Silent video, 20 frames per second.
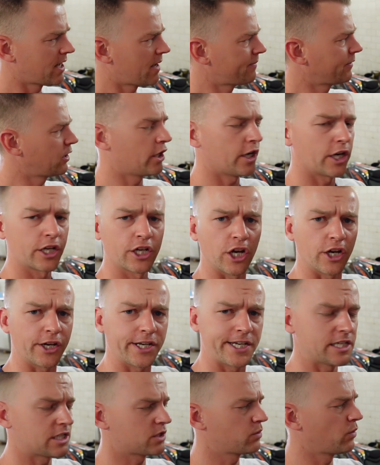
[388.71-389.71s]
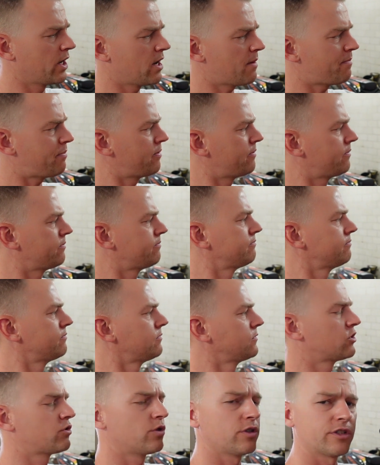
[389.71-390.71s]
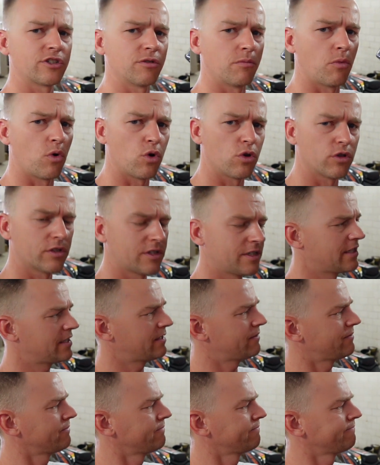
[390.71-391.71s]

I'm gonna cut this one up, drill some holes in it,